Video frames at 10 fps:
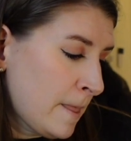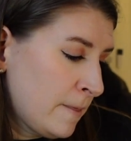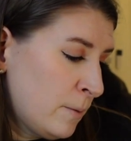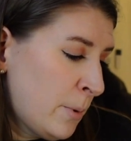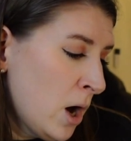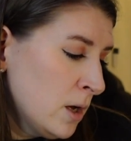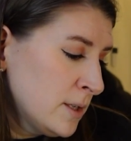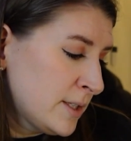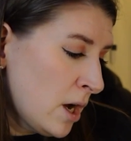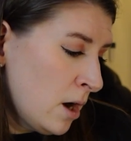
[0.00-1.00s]
the
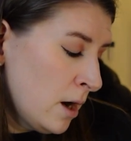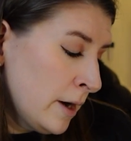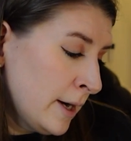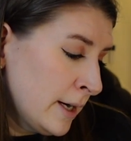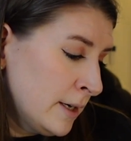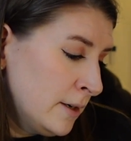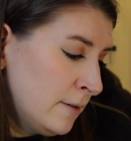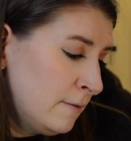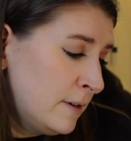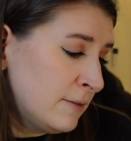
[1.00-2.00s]
balls are
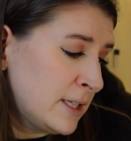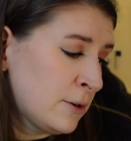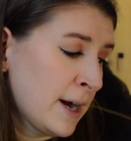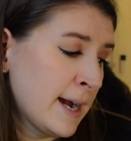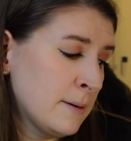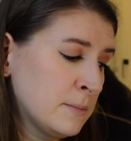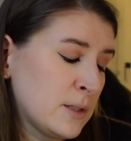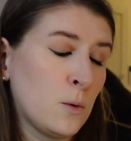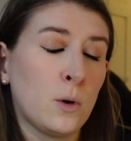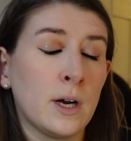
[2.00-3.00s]
50
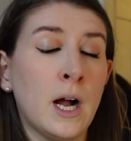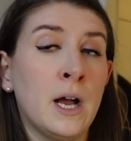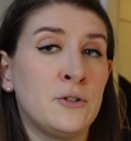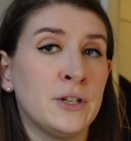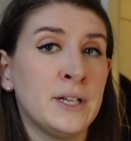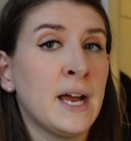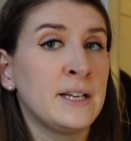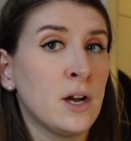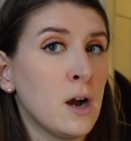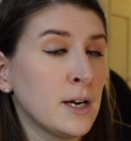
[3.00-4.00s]
grams or
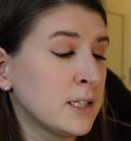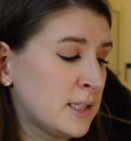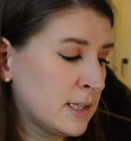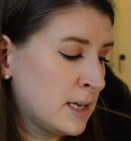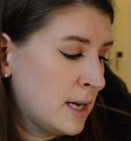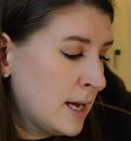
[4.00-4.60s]
109 yards.